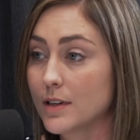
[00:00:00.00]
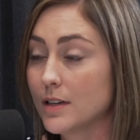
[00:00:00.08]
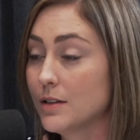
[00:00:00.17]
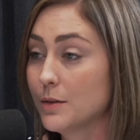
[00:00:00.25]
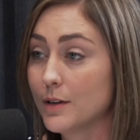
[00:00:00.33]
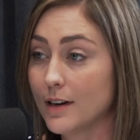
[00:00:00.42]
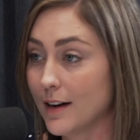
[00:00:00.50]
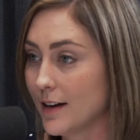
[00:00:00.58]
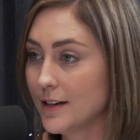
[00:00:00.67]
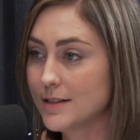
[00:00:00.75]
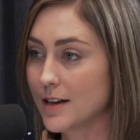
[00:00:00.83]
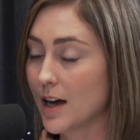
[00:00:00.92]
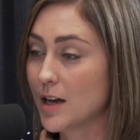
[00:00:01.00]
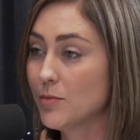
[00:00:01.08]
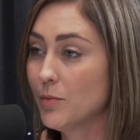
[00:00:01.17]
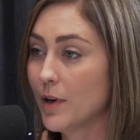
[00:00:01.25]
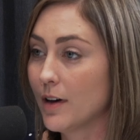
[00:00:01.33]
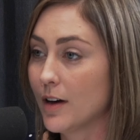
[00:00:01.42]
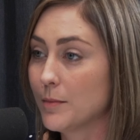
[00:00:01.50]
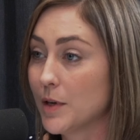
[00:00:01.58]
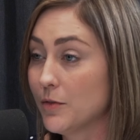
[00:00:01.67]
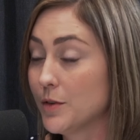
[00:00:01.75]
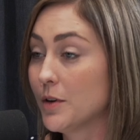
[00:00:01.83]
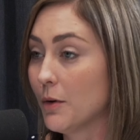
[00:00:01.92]
can do it at any time.
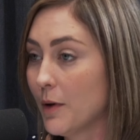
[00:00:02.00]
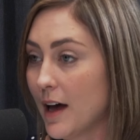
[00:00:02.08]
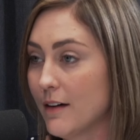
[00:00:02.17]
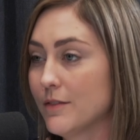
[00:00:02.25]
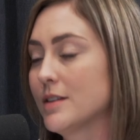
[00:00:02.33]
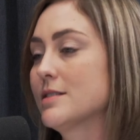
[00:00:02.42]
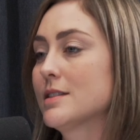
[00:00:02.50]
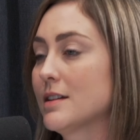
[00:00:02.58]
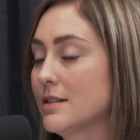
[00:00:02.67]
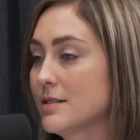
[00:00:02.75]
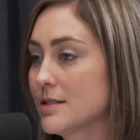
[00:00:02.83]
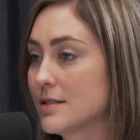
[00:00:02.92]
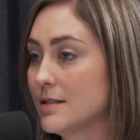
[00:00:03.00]
If you don't have these things,